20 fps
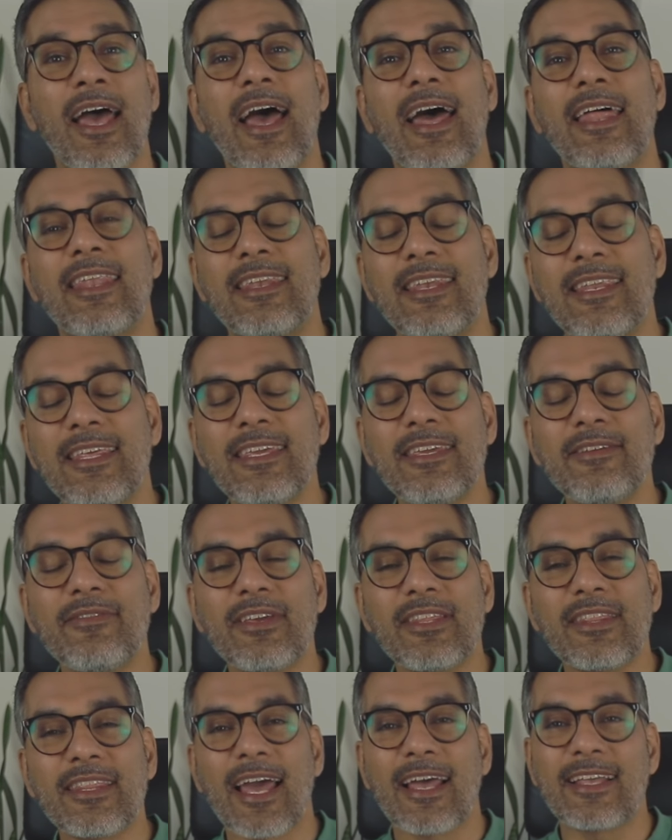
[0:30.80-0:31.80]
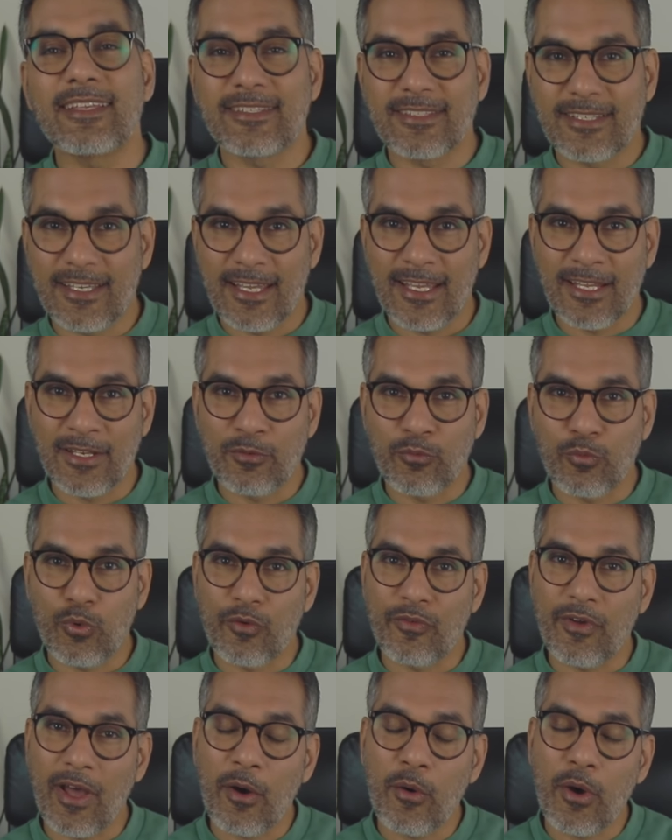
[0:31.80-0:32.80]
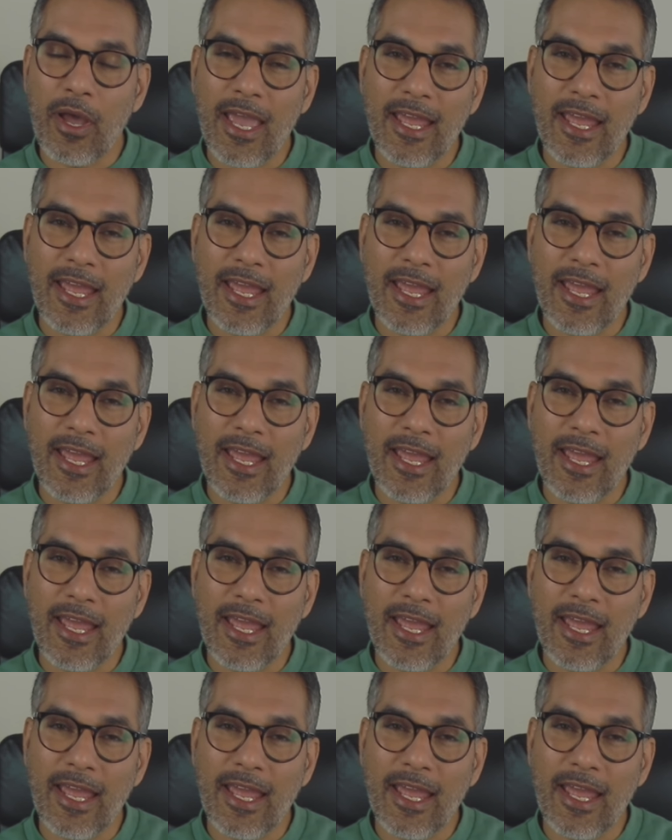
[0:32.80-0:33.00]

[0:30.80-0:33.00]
and leaving that scene without